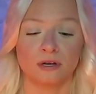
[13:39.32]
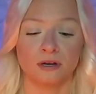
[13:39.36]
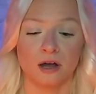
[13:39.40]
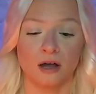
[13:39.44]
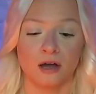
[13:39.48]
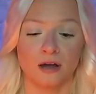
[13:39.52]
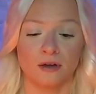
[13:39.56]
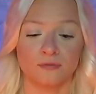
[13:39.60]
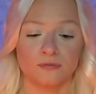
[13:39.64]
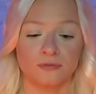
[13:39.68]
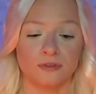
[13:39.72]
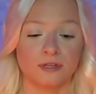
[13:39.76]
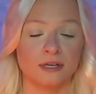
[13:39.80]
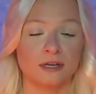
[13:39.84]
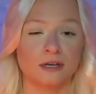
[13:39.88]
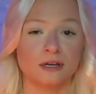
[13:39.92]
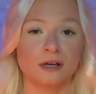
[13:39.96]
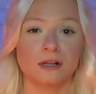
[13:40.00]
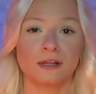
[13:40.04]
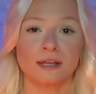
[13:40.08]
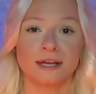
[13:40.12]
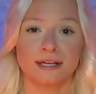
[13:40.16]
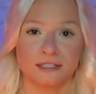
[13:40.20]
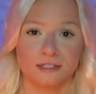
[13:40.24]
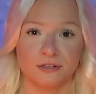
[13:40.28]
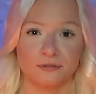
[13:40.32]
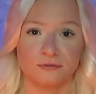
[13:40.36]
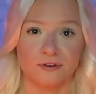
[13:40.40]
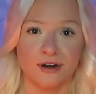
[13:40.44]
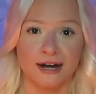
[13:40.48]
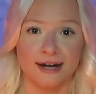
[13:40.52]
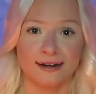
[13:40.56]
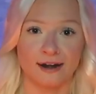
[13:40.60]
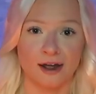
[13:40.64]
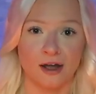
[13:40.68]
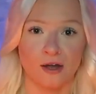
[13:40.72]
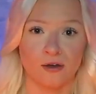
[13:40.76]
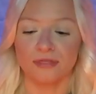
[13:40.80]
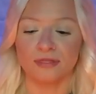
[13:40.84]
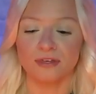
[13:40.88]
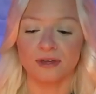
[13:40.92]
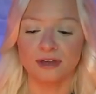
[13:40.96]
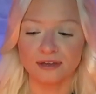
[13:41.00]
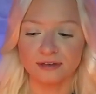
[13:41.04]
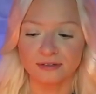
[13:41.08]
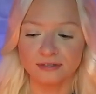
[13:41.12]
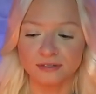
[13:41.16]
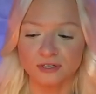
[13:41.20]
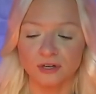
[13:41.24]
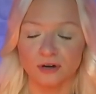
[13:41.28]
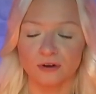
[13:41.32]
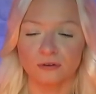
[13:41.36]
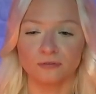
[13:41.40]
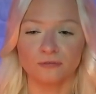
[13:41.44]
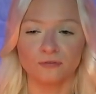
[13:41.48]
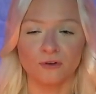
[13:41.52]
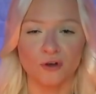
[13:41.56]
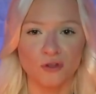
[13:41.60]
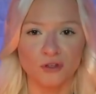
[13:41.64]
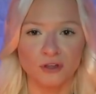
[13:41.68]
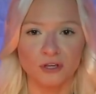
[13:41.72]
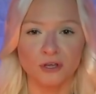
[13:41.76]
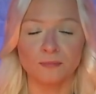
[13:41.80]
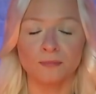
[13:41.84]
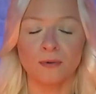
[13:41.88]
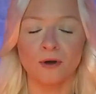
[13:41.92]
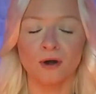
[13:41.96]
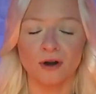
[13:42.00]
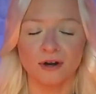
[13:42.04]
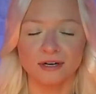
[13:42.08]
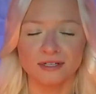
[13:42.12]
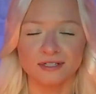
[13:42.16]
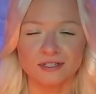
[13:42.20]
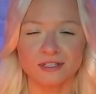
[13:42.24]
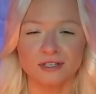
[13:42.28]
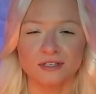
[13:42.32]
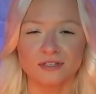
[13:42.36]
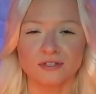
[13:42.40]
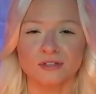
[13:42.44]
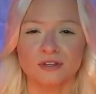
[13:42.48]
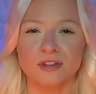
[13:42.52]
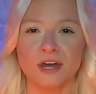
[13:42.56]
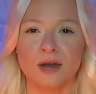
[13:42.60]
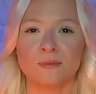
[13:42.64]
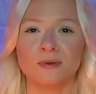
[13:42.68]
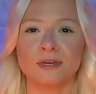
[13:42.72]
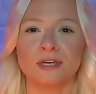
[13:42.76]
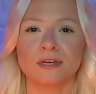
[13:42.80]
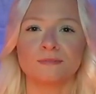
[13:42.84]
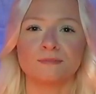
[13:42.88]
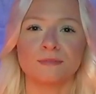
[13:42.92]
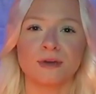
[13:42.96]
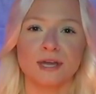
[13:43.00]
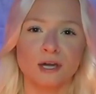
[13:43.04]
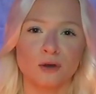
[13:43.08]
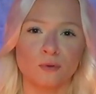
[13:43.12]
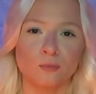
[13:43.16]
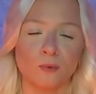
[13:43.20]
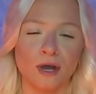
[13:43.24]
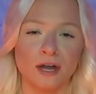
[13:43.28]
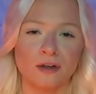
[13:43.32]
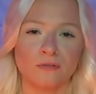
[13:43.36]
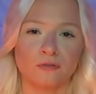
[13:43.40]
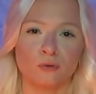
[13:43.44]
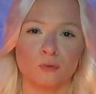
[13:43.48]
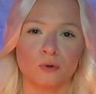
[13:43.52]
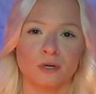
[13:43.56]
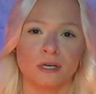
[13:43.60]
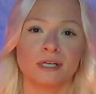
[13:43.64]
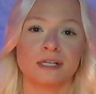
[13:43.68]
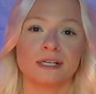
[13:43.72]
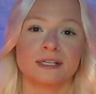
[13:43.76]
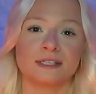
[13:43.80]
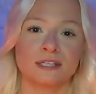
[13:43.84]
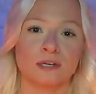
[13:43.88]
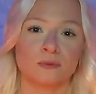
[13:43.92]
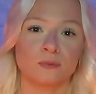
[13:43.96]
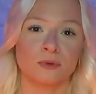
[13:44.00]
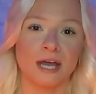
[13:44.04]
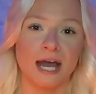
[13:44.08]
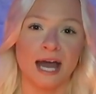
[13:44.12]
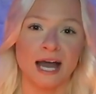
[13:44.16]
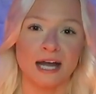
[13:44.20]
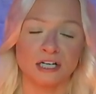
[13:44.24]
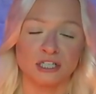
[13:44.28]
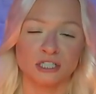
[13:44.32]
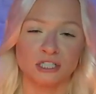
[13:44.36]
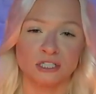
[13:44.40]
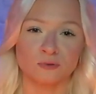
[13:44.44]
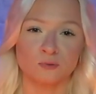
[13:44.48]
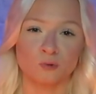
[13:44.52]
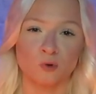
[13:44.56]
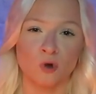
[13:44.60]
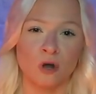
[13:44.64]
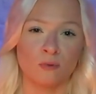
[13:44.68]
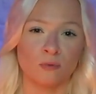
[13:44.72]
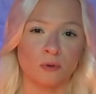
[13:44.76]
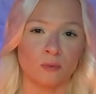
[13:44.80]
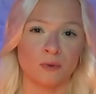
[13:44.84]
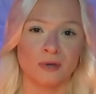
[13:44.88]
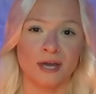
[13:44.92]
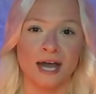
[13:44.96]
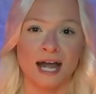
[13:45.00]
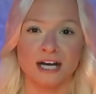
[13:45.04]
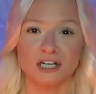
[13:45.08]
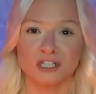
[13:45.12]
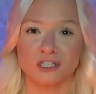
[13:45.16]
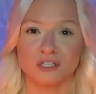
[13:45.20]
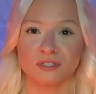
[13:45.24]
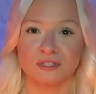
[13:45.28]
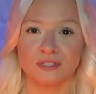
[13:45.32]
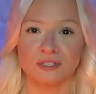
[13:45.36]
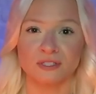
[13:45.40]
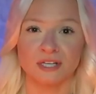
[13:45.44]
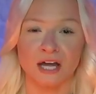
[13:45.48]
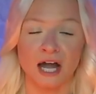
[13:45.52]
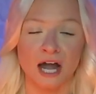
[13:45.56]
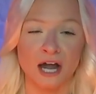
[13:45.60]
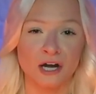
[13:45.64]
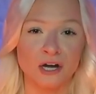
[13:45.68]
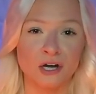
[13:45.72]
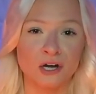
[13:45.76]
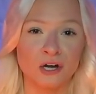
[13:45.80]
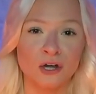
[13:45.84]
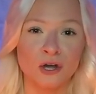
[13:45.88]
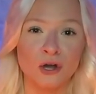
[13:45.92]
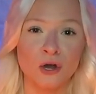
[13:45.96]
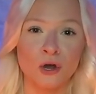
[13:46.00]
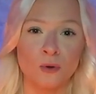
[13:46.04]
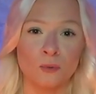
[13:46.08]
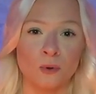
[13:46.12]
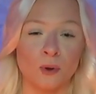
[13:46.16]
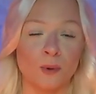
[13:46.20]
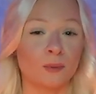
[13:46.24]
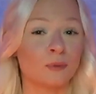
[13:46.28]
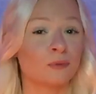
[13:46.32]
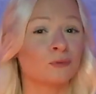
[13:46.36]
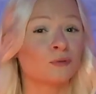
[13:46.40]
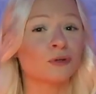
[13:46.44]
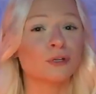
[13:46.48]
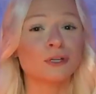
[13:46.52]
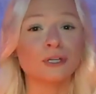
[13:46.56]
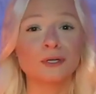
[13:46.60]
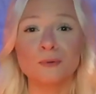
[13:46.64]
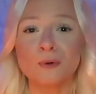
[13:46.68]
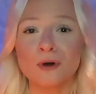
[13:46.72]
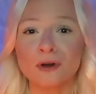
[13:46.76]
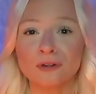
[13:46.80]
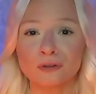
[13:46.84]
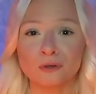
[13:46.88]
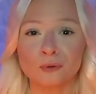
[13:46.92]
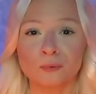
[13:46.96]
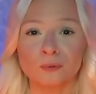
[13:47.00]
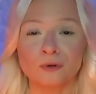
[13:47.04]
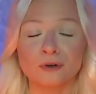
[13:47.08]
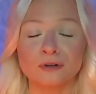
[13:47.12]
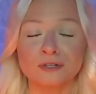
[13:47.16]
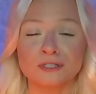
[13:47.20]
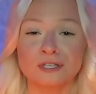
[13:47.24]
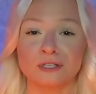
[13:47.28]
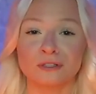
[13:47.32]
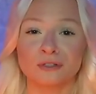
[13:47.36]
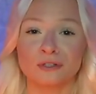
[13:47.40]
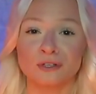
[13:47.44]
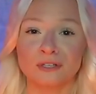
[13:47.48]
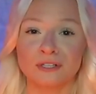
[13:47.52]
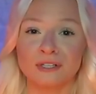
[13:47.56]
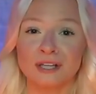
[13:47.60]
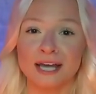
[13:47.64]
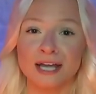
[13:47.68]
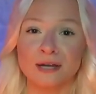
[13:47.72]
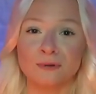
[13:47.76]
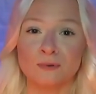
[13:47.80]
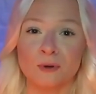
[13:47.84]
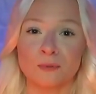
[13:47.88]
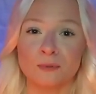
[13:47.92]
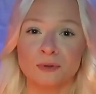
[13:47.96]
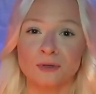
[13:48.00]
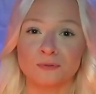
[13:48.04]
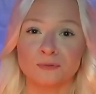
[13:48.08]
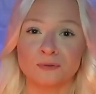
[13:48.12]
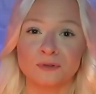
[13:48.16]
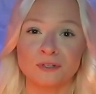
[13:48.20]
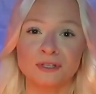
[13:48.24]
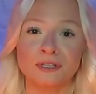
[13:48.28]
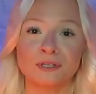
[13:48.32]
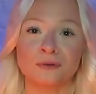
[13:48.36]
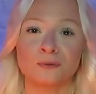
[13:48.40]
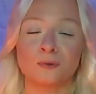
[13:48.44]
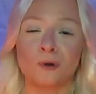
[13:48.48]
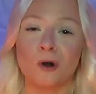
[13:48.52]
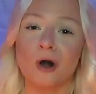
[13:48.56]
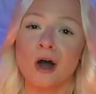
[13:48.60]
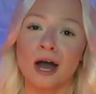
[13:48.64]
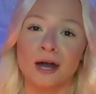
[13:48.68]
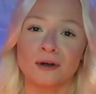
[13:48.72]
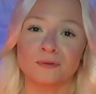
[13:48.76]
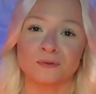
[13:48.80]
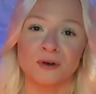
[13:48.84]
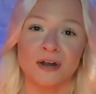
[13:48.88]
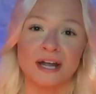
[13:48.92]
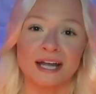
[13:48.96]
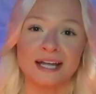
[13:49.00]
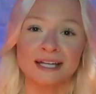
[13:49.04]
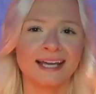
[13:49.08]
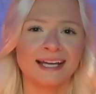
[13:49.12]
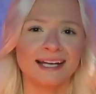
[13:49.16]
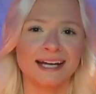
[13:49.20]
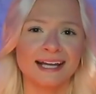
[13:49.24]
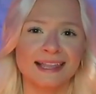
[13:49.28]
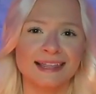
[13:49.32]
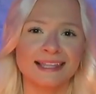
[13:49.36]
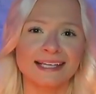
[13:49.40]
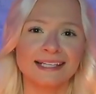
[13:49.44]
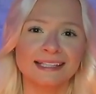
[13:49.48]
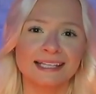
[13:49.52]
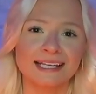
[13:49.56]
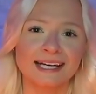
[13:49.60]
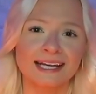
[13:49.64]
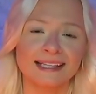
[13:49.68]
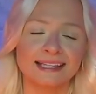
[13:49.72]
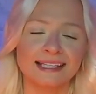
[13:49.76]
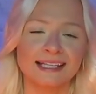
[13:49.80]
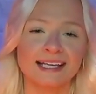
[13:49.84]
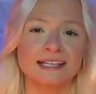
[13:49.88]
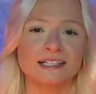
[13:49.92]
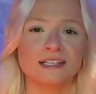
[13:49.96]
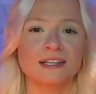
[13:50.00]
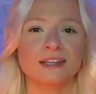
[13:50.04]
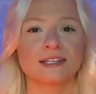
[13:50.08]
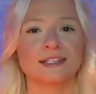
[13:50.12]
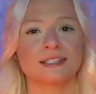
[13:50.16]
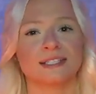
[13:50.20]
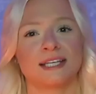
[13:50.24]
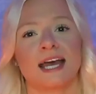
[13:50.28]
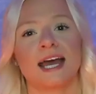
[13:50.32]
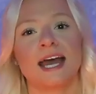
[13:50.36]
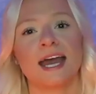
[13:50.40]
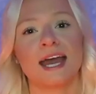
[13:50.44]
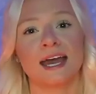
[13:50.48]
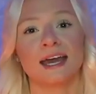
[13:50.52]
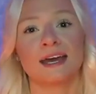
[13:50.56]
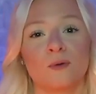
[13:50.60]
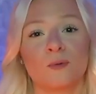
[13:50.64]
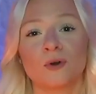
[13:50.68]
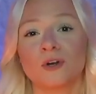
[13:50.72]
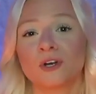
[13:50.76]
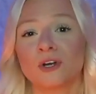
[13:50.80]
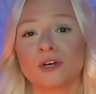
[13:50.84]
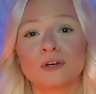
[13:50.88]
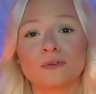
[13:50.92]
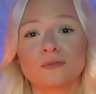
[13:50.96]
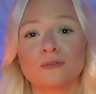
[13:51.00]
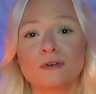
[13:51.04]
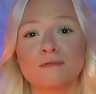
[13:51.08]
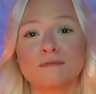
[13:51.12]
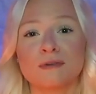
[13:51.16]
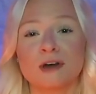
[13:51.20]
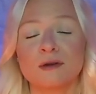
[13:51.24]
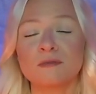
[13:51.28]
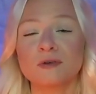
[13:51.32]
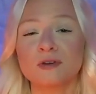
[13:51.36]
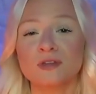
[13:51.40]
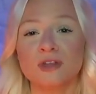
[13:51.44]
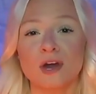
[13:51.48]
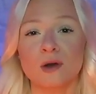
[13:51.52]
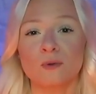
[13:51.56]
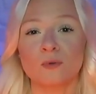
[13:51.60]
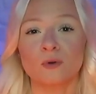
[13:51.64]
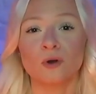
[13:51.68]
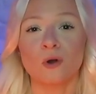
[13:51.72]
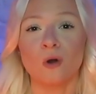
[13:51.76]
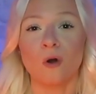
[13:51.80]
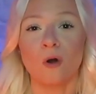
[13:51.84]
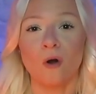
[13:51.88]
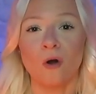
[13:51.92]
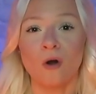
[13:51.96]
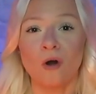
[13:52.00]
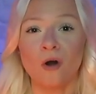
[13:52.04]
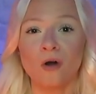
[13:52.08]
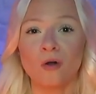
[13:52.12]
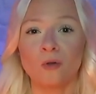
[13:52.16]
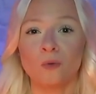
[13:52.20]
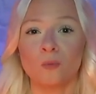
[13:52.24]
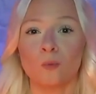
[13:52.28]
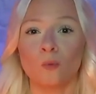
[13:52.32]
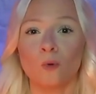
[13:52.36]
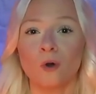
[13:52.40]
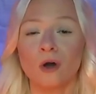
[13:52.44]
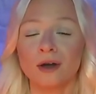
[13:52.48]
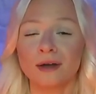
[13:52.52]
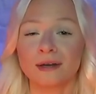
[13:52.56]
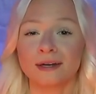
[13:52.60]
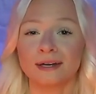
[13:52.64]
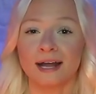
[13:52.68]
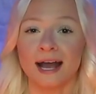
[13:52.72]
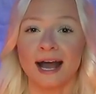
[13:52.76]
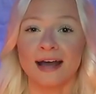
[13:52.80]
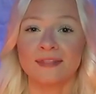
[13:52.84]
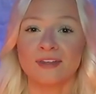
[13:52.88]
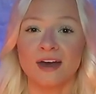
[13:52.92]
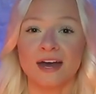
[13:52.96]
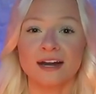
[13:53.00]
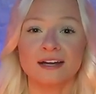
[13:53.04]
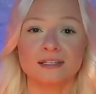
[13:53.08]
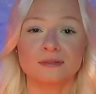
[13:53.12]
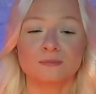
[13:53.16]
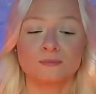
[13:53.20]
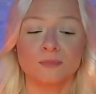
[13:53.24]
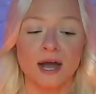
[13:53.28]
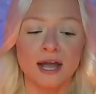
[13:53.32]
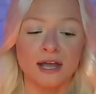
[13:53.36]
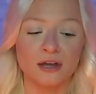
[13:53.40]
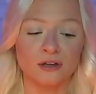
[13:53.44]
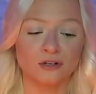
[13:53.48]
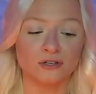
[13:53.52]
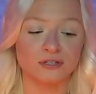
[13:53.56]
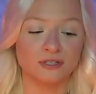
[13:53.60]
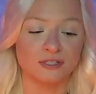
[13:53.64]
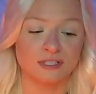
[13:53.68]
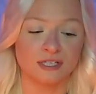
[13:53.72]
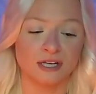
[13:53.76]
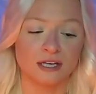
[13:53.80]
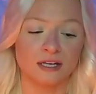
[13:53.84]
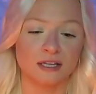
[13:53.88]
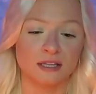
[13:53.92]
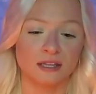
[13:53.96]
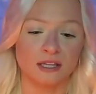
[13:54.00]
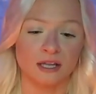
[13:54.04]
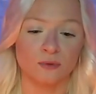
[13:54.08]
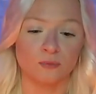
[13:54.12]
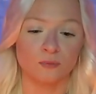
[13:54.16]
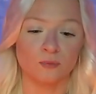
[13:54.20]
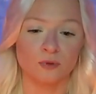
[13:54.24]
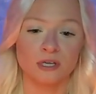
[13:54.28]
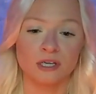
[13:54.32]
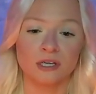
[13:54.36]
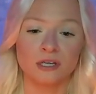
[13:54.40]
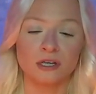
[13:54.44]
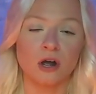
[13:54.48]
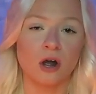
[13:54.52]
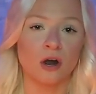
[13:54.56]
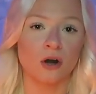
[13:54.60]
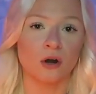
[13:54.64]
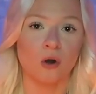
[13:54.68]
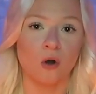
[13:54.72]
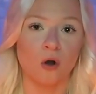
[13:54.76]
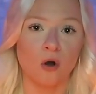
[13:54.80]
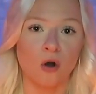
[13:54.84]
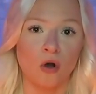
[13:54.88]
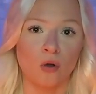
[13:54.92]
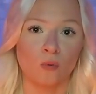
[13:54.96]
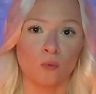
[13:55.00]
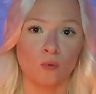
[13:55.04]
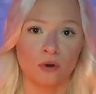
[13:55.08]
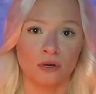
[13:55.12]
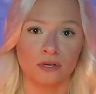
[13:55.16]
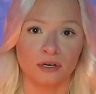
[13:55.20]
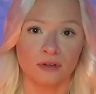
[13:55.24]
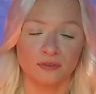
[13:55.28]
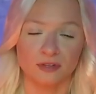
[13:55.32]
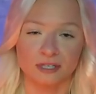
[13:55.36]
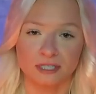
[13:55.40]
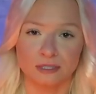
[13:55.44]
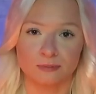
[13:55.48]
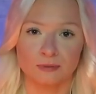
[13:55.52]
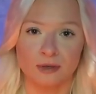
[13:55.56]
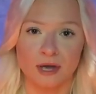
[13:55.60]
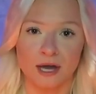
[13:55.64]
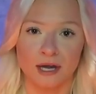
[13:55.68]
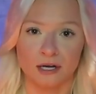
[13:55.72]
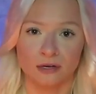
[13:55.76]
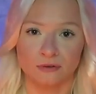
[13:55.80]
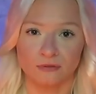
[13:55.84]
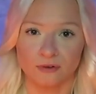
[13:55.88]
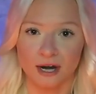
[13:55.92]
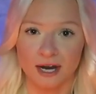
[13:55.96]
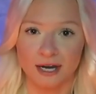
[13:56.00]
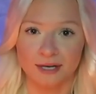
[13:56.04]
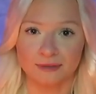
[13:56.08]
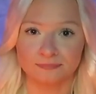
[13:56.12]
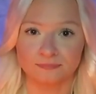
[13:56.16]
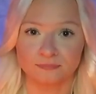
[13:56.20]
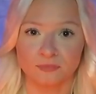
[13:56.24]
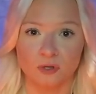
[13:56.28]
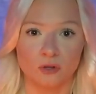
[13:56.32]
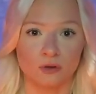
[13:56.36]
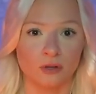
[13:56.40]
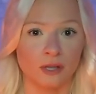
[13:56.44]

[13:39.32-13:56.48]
of the collective right now. Things are falling apart so that we can make a way for what it is that we actually want, what we actually desire, what we really want the world to look like, what we really want, right? And I think that at the end of the day, we're going to remember that we're all one. That is my understanding, that we are all one on this planet, right?